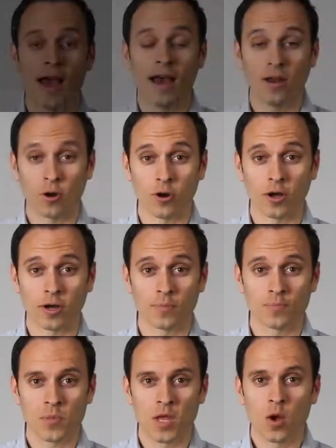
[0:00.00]
At AUDAC,
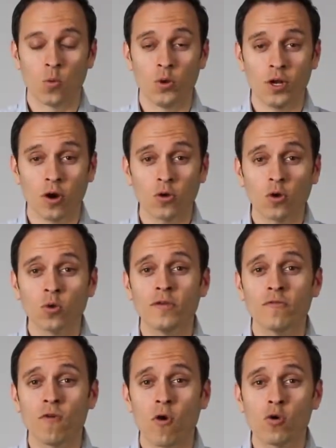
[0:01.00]
we not only
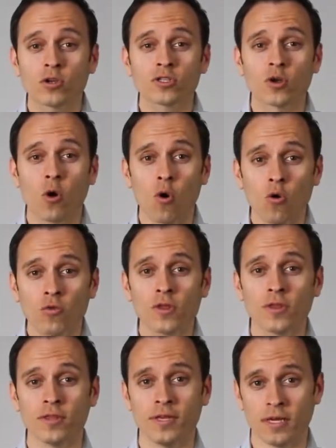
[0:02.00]
focus on
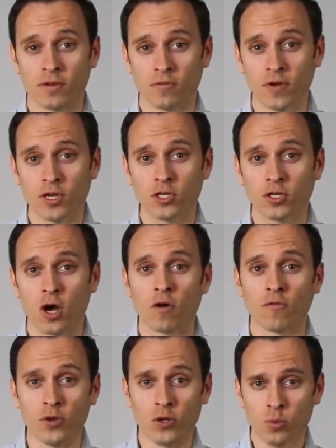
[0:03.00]
the innovation
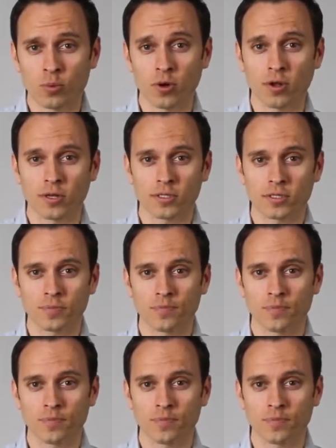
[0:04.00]
of new products,